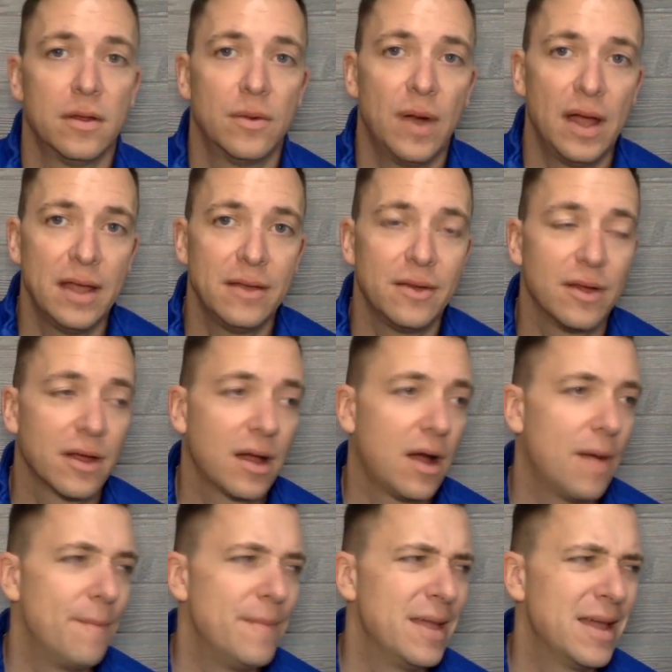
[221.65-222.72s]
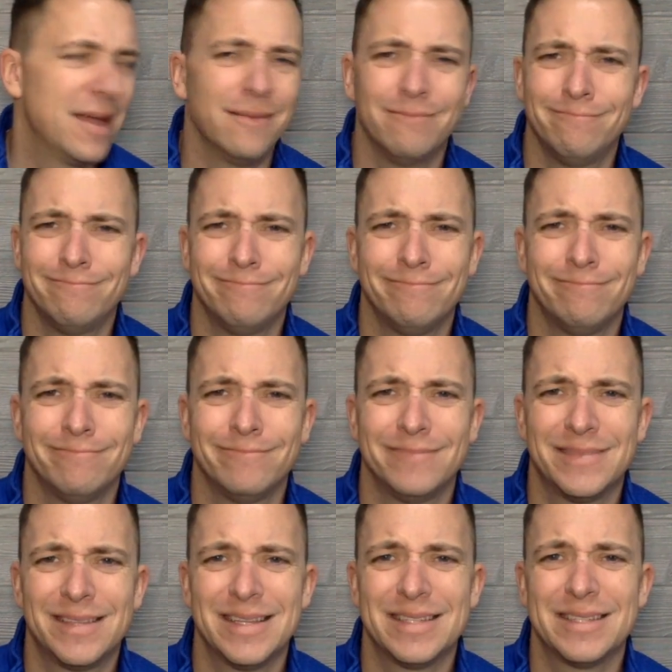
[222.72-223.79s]
right, you're like, oh man,
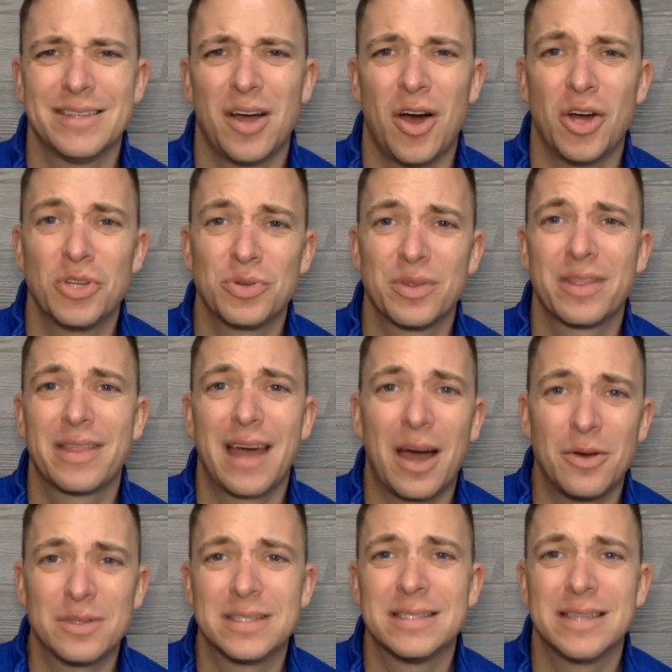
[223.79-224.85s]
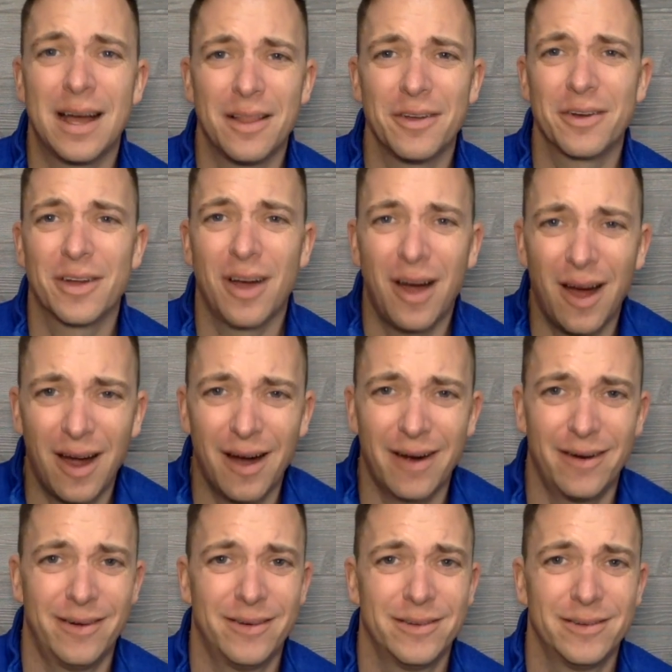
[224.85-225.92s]
this is a $100,000
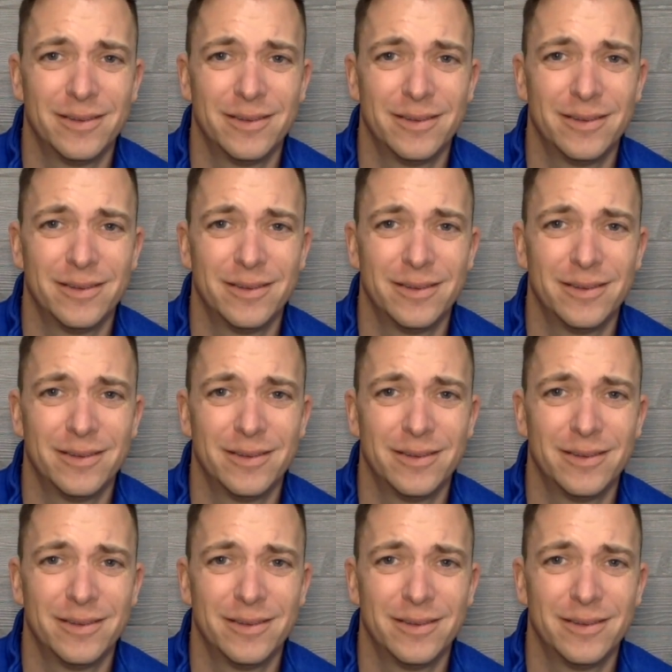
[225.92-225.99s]
car.